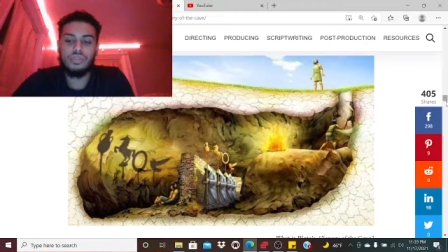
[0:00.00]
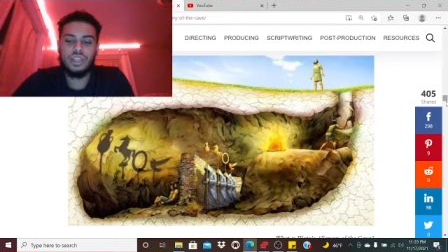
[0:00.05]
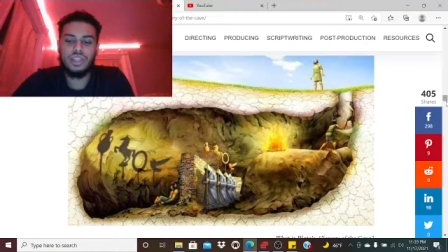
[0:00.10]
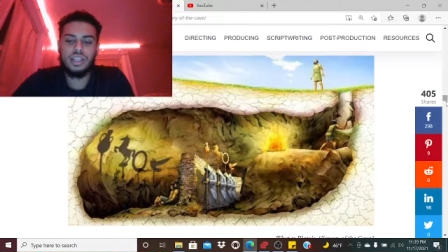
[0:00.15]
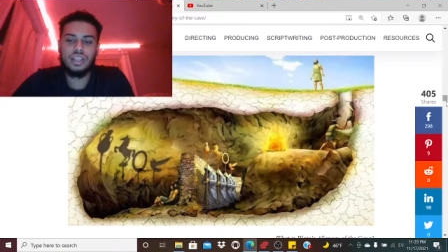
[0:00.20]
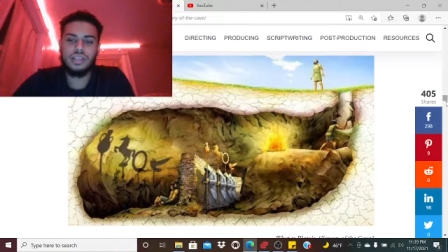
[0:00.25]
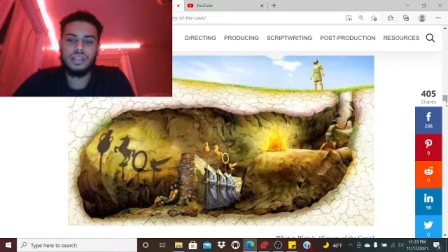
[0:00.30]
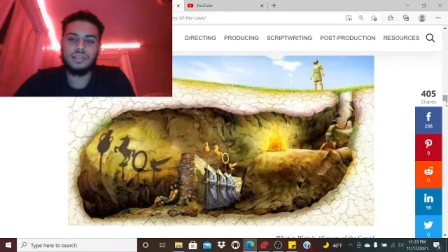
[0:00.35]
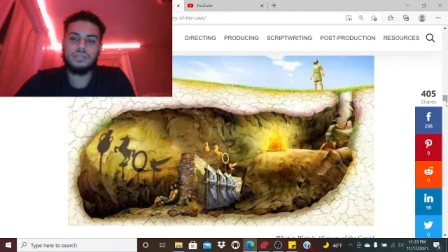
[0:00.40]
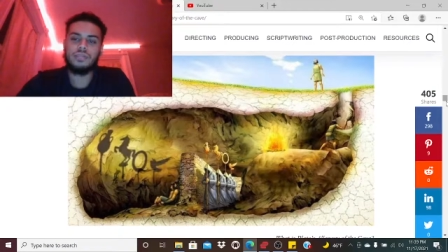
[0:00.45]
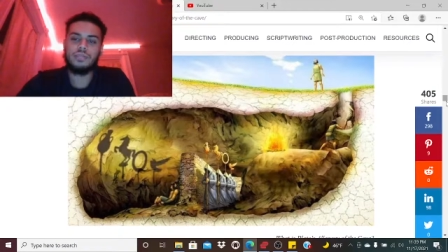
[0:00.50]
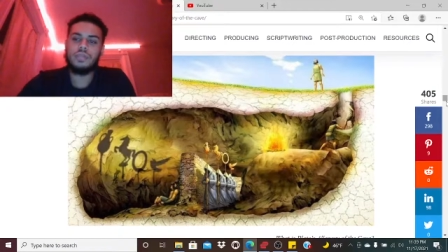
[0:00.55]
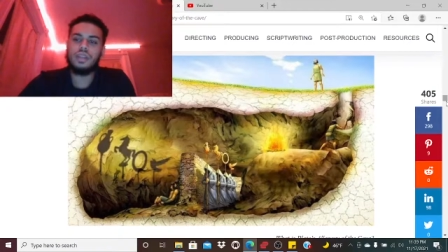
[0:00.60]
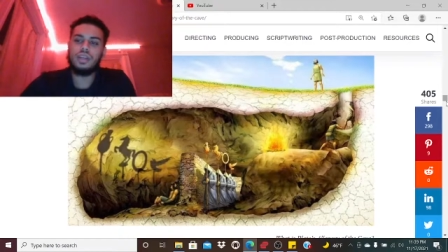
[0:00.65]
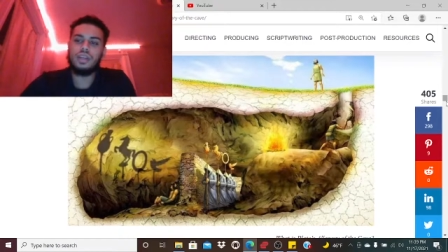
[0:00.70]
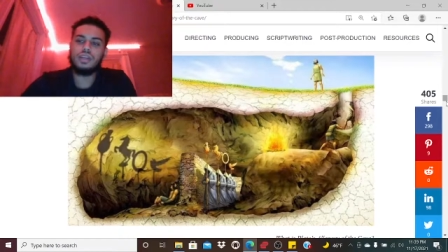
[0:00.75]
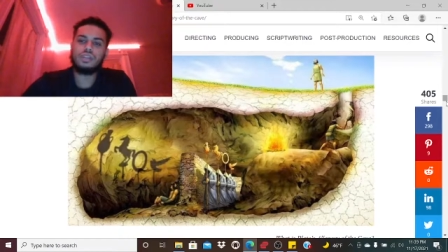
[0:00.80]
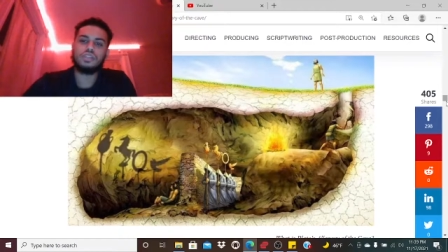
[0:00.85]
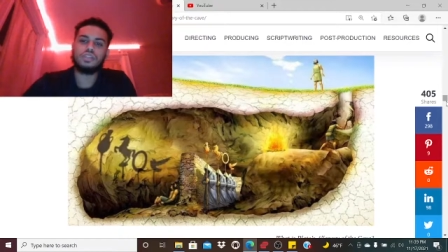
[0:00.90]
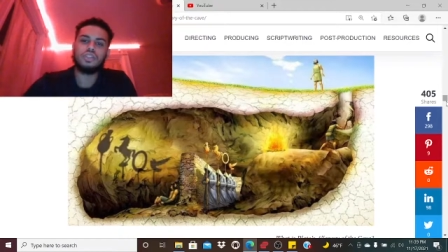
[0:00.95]
thinking
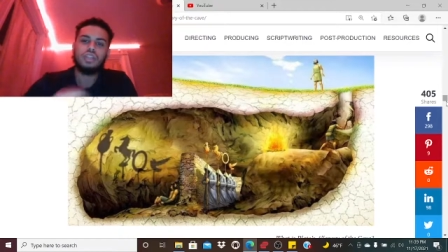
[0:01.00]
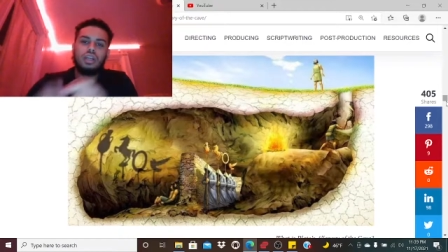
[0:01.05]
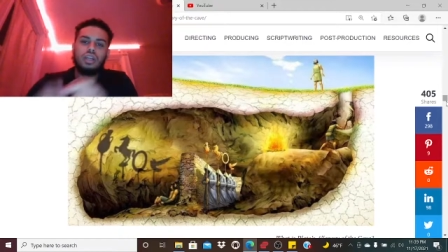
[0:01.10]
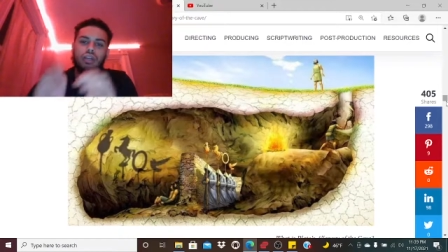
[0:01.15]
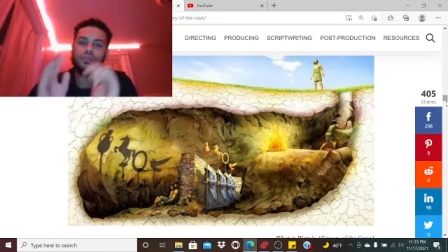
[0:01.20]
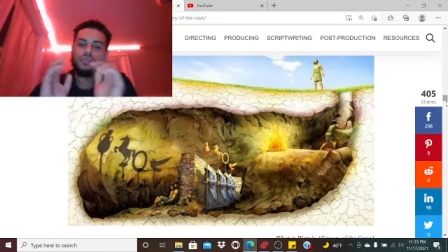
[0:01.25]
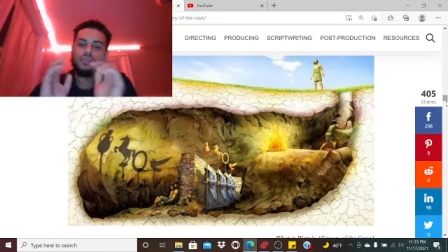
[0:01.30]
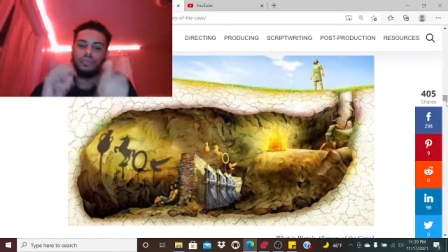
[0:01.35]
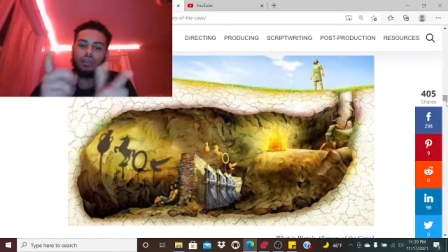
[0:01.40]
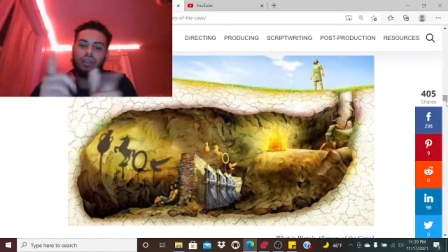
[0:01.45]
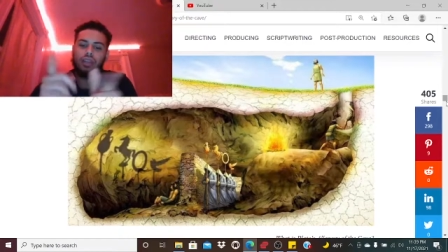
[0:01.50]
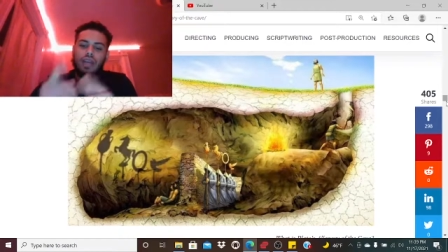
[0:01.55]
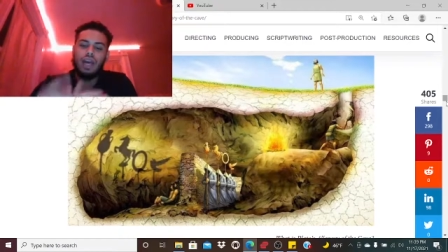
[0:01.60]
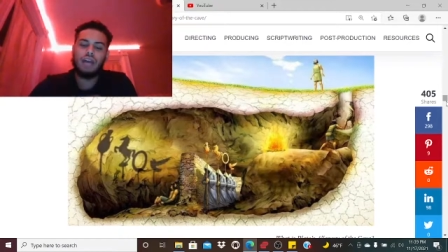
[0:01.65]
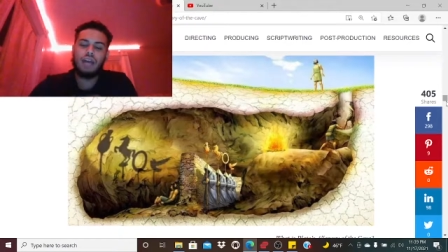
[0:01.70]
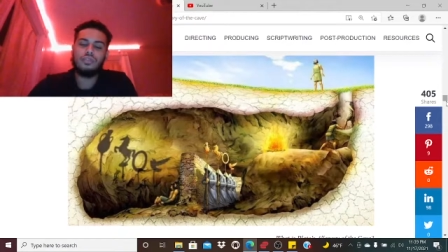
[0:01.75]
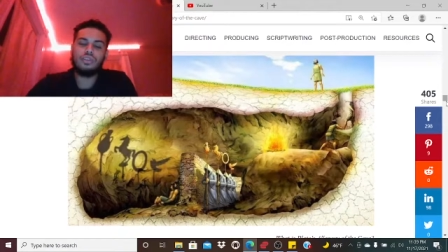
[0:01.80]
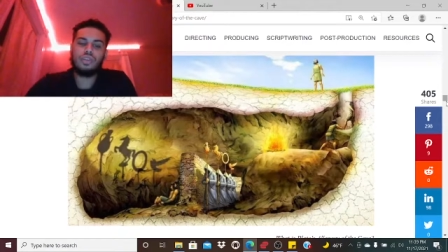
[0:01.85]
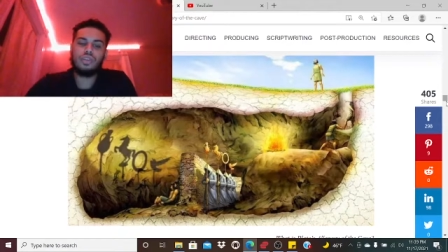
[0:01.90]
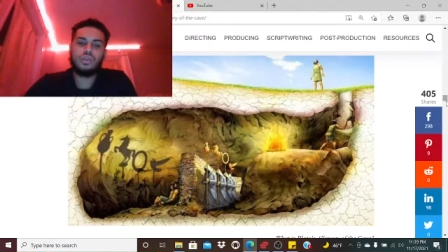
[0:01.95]
so yeah
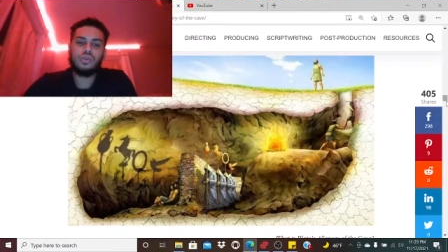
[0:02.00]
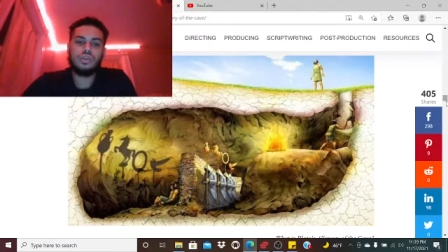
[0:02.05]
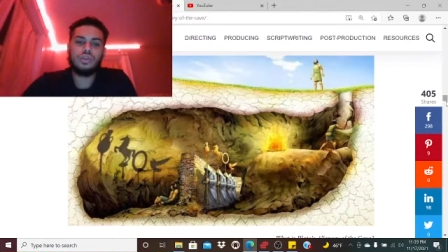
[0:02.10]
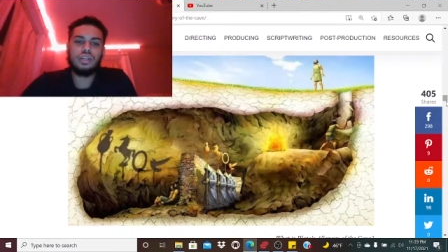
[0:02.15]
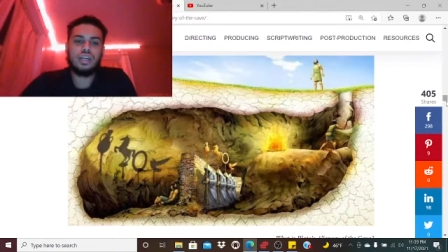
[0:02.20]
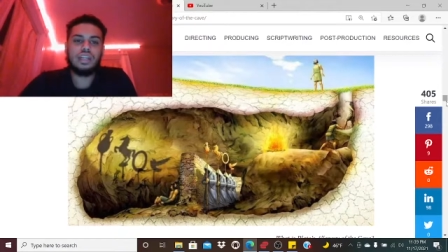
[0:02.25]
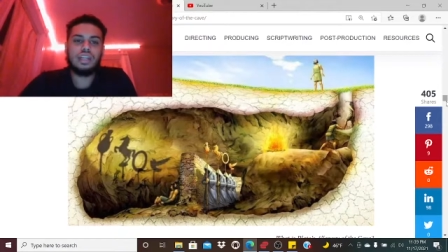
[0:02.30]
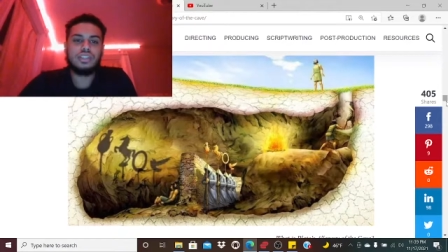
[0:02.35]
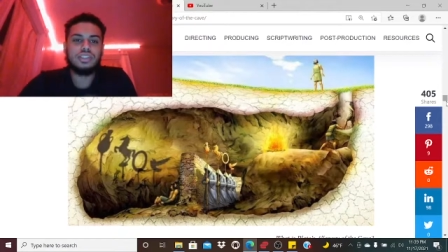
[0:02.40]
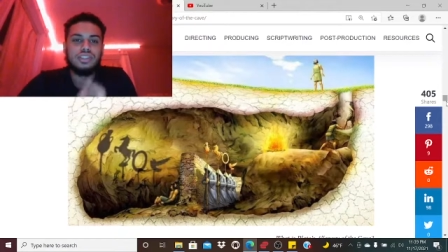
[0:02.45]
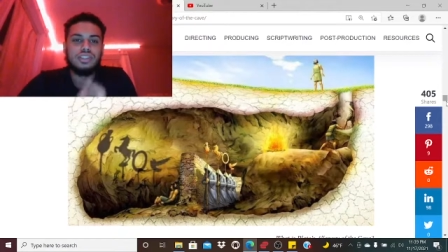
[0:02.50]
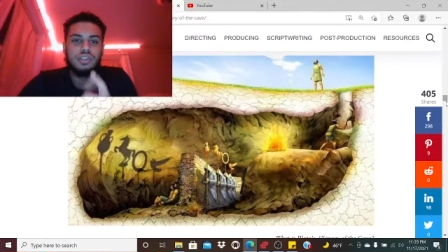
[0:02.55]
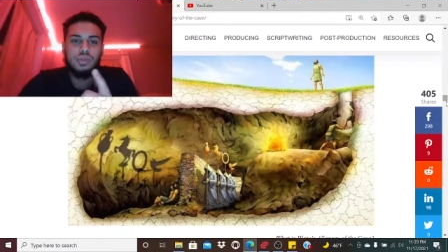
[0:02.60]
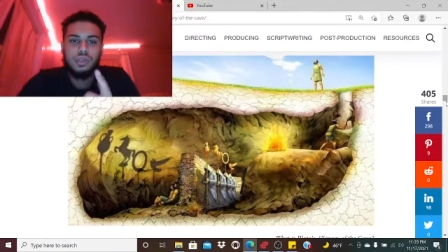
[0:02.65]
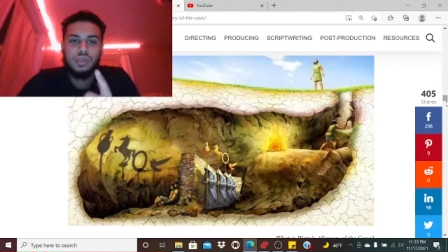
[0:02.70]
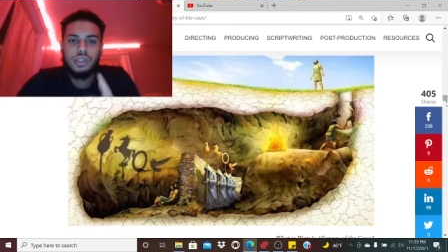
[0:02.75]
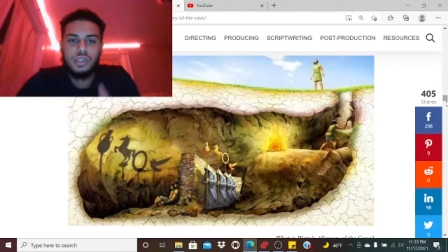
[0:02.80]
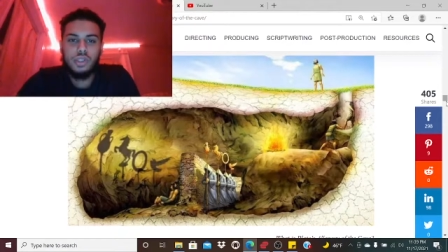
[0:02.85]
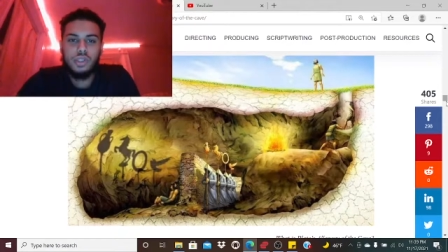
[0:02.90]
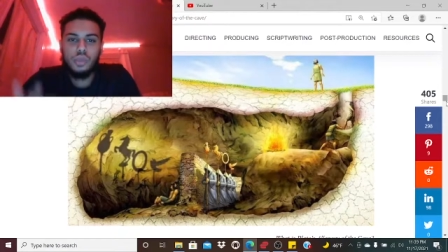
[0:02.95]
have a good one, guys. You
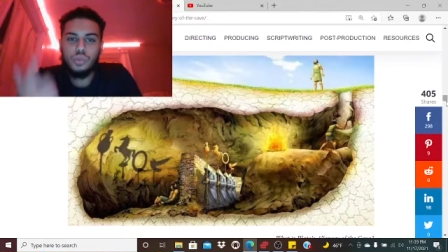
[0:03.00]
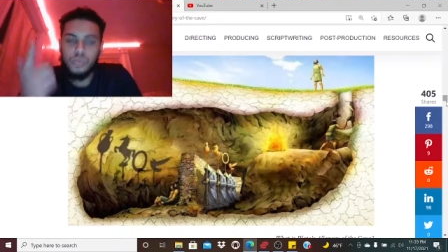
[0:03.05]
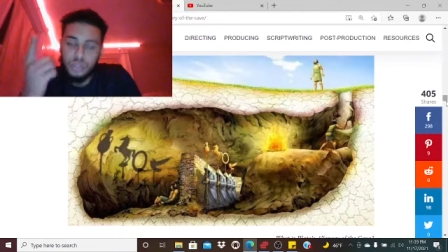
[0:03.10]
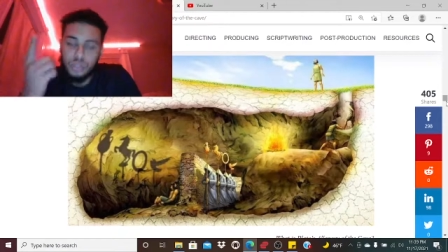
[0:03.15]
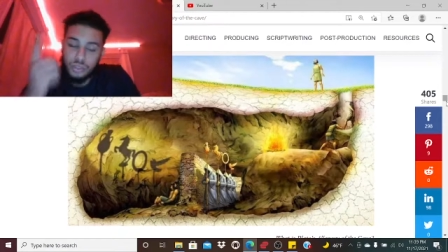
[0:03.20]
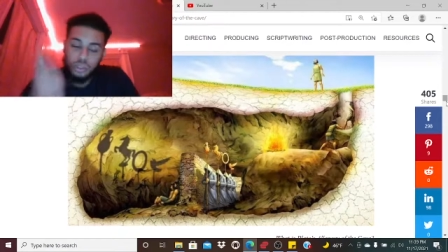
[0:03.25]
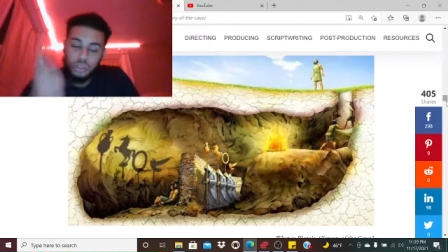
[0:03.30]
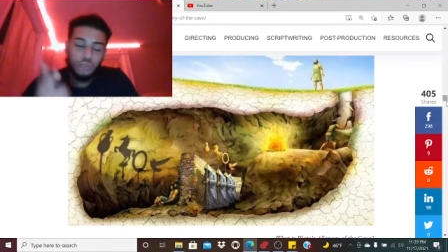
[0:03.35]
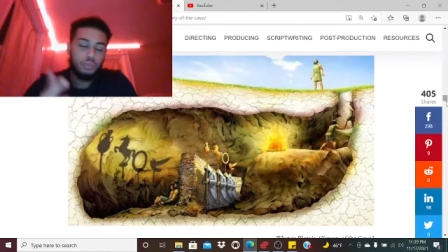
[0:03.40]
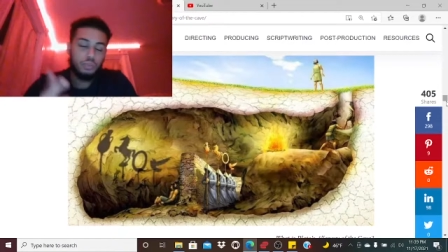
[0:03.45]
already know, you